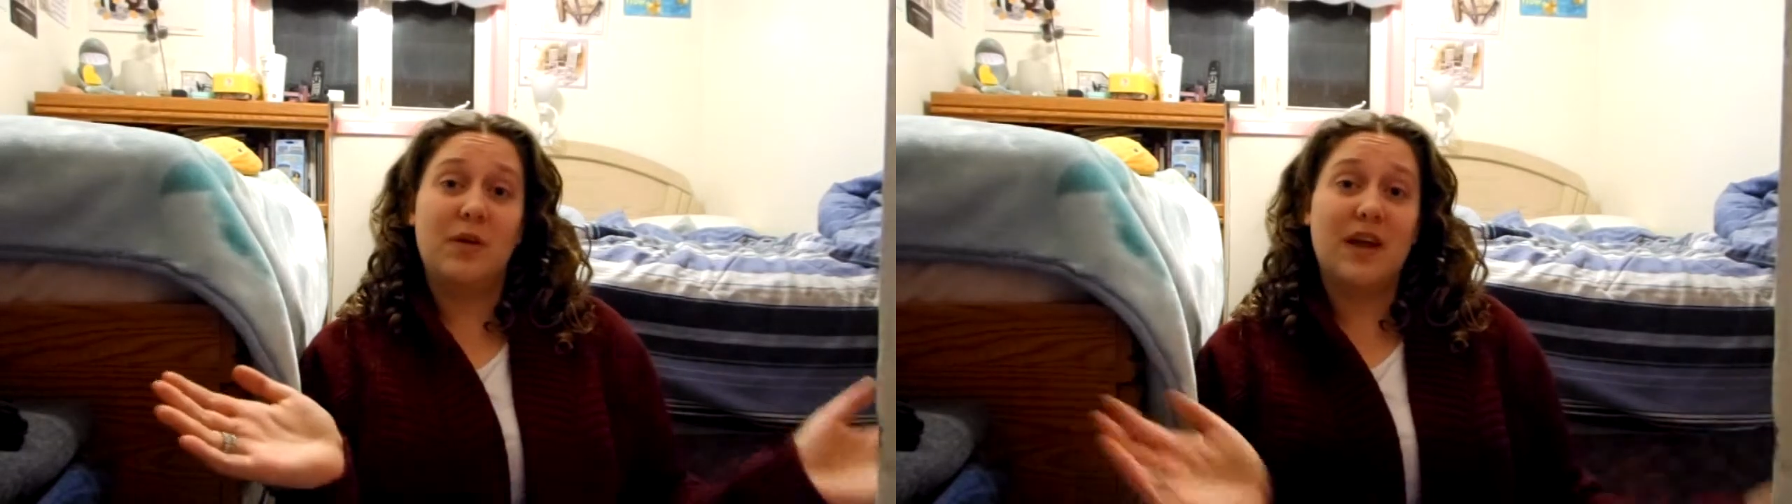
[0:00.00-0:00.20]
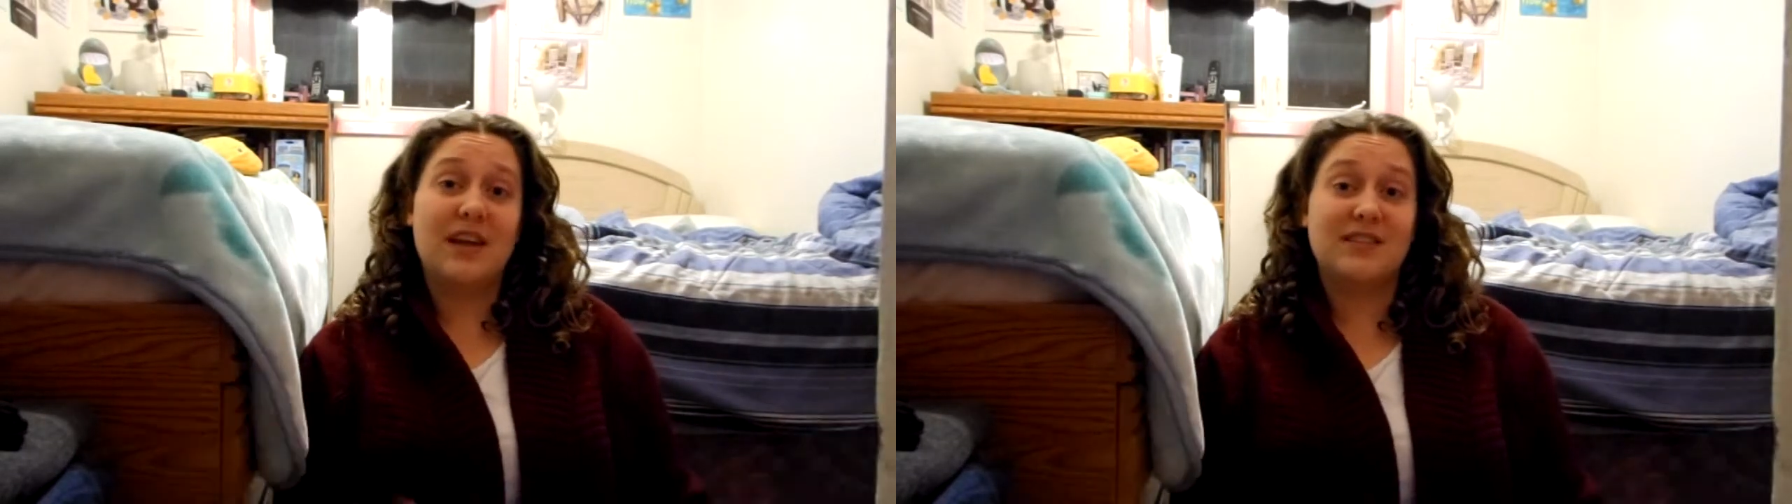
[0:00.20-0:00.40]

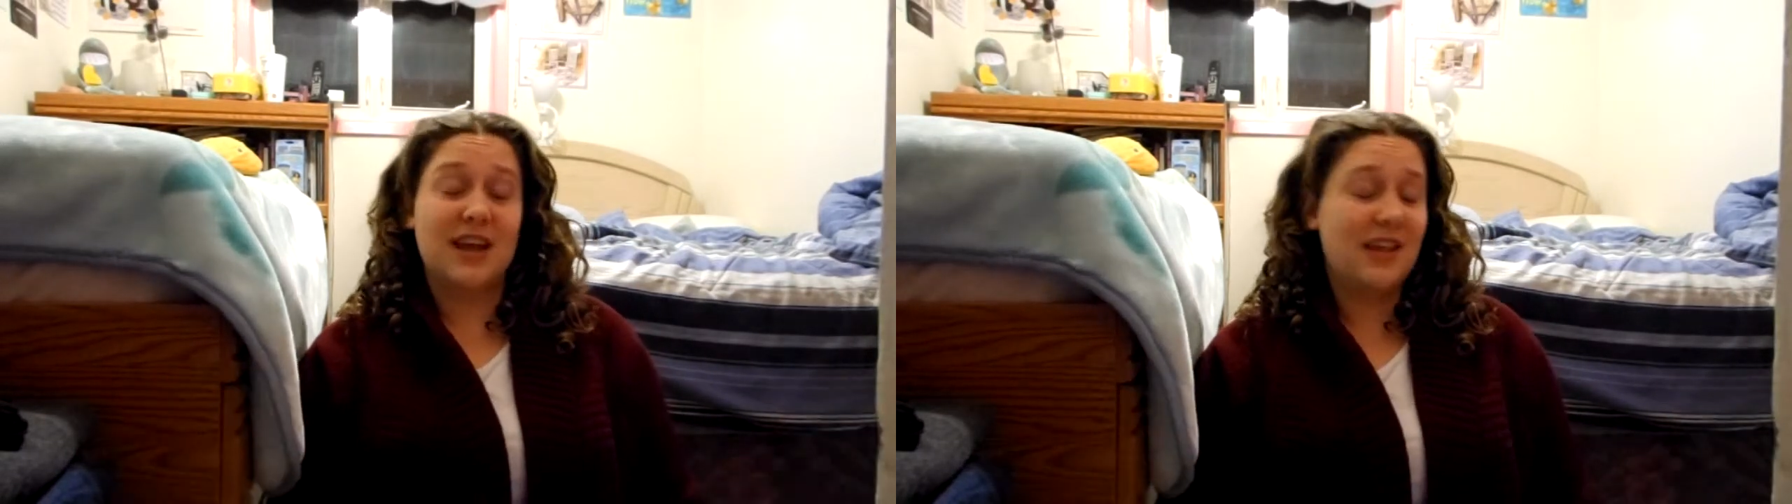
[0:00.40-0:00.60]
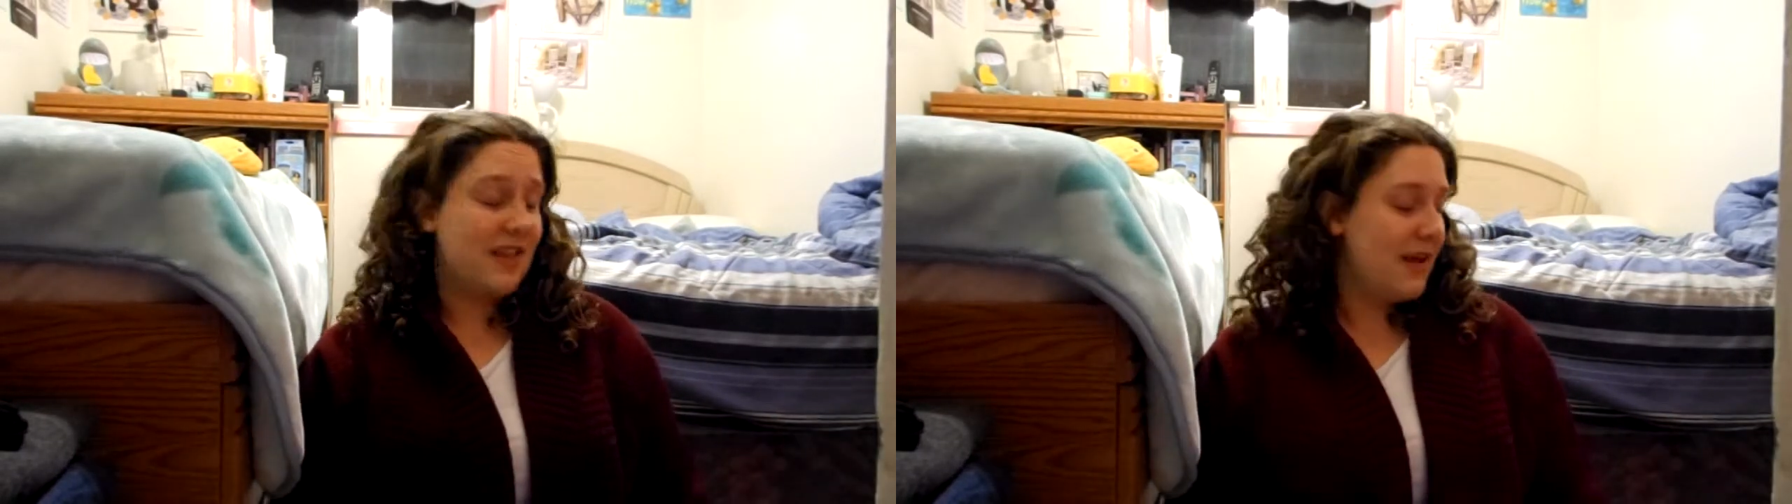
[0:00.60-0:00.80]
you guys
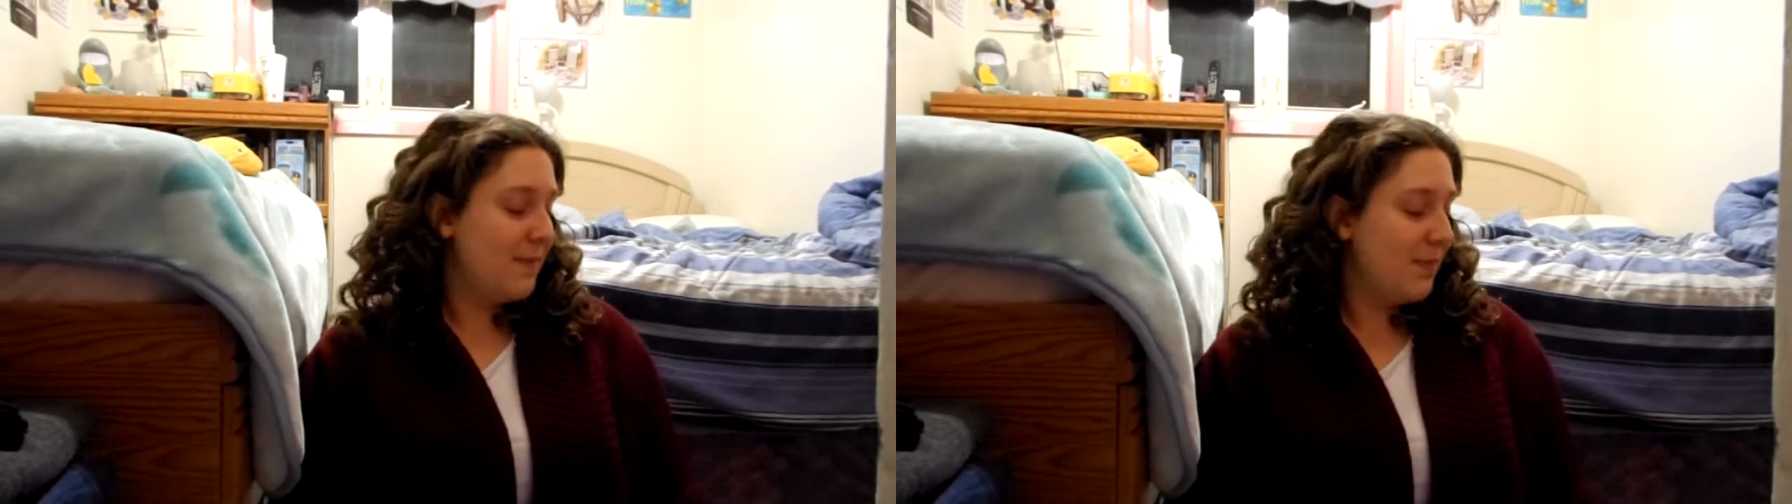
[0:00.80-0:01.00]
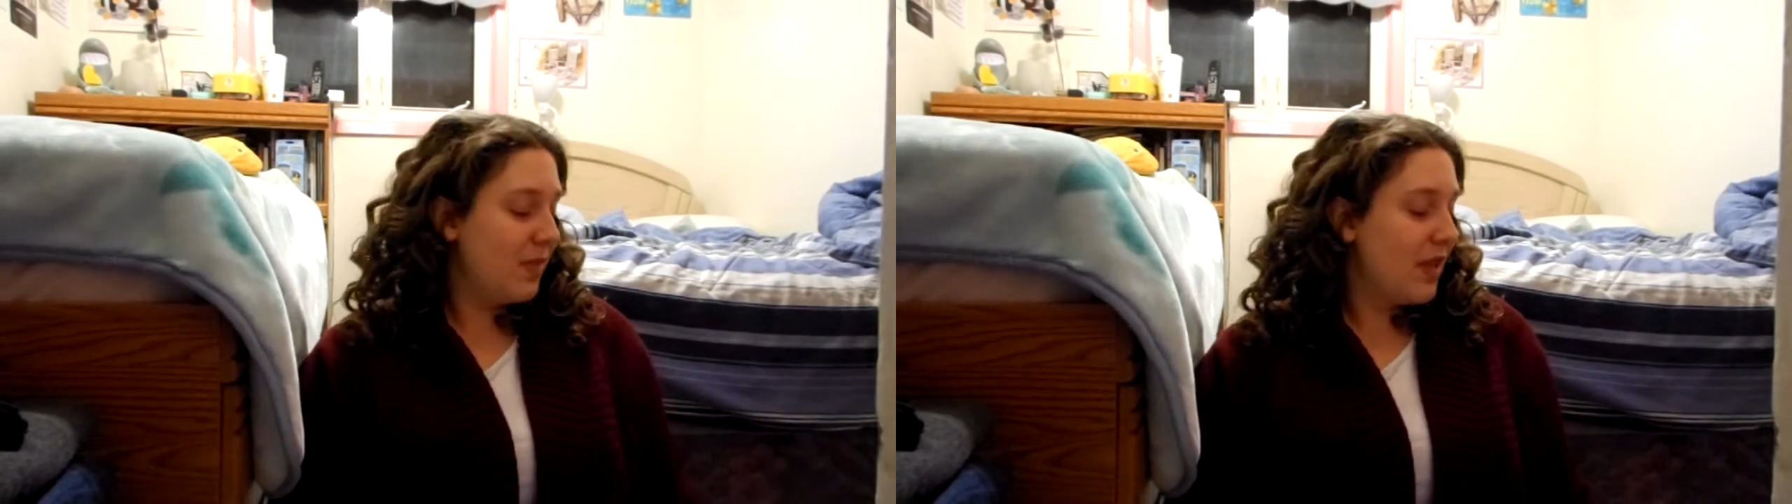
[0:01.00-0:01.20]
like
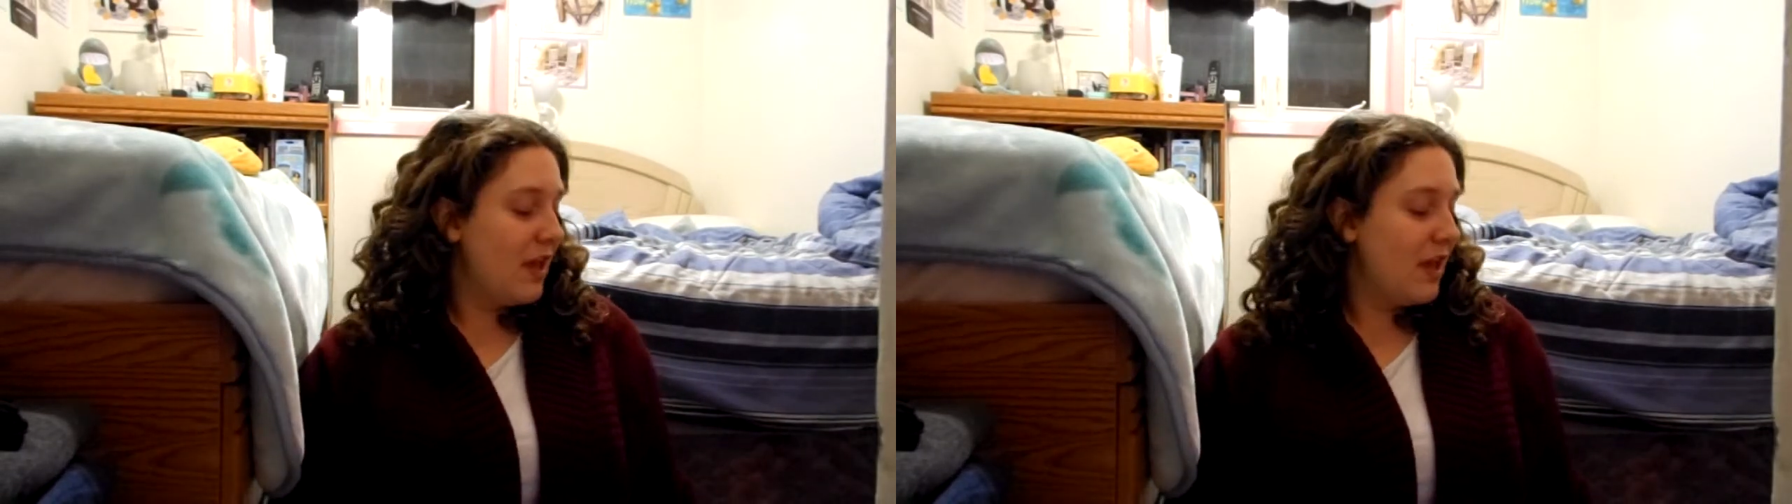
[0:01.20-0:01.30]
them.